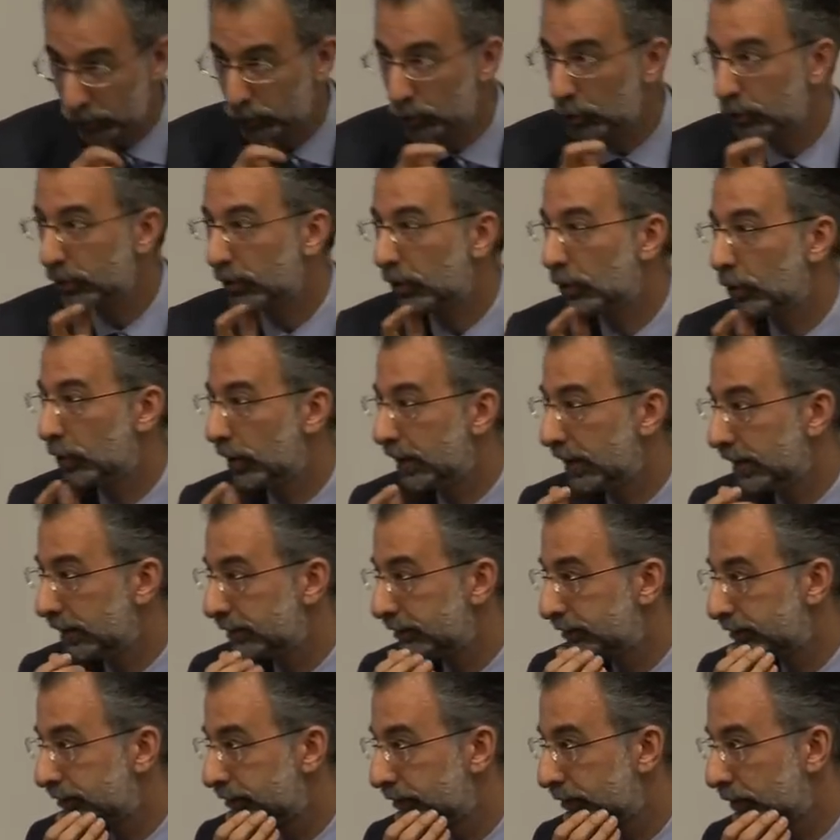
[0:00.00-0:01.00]
you're the lawyer,
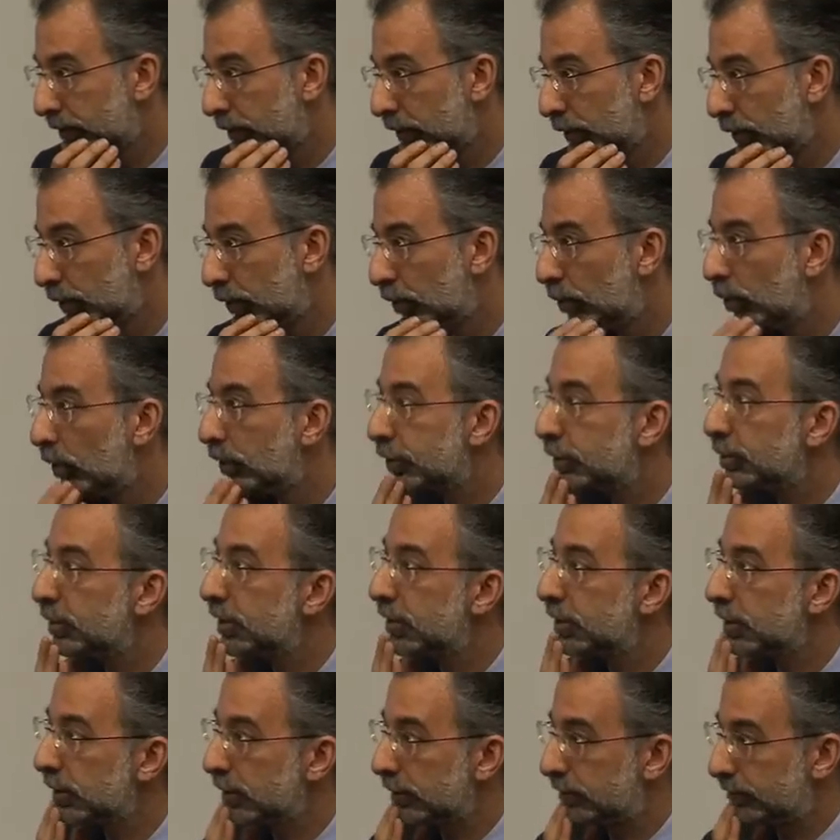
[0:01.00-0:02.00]
what do
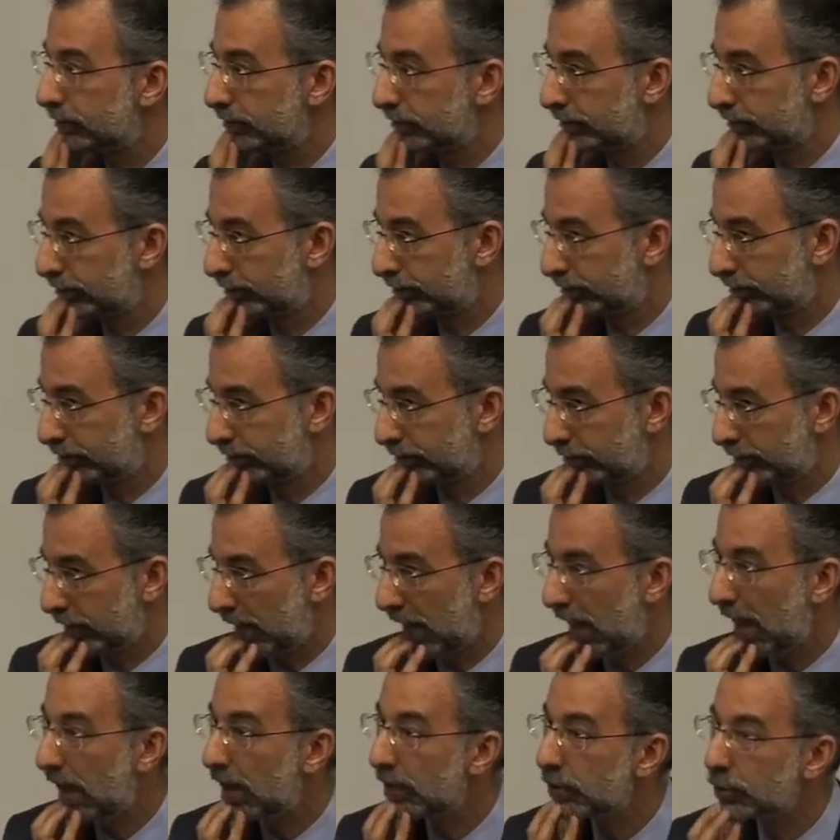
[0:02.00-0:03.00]
we do?
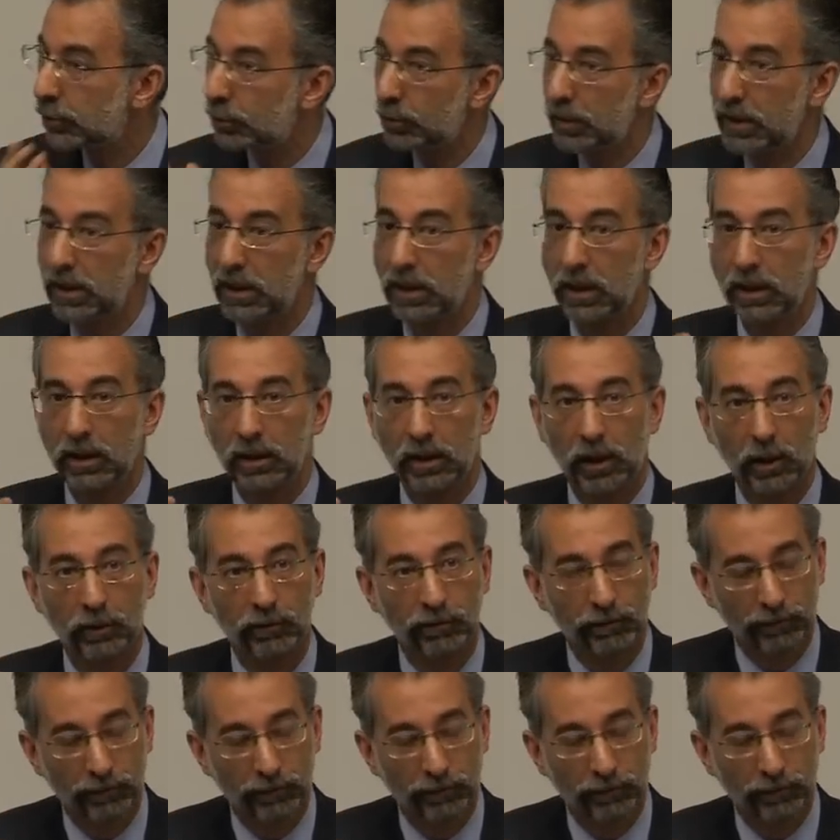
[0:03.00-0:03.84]
How do we go